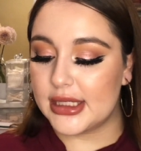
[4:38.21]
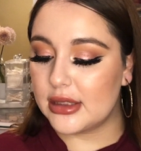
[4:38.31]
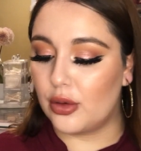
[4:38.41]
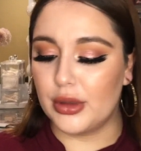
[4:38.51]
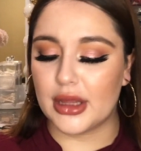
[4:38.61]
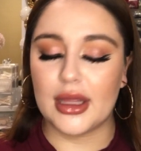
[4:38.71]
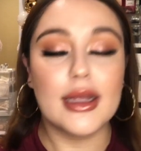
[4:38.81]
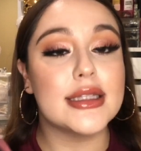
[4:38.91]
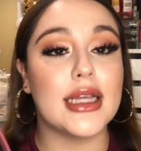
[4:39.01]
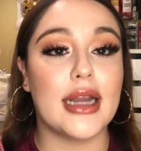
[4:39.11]
The only thing
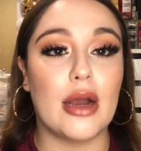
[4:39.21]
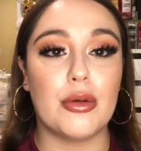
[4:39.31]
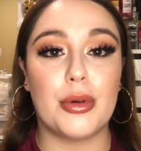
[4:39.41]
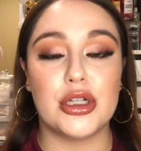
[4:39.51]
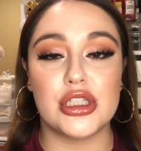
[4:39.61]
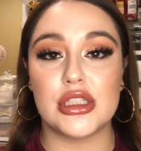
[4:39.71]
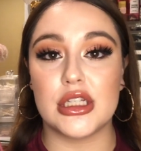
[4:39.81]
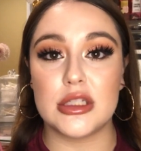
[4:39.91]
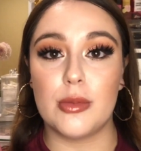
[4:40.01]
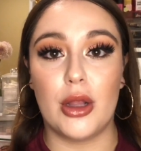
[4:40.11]
is that I would purchase a
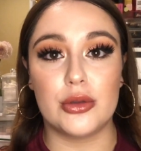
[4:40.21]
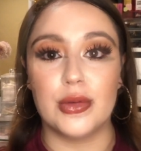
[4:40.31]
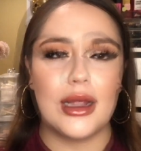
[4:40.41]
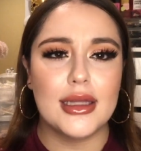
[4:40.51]
smaller one.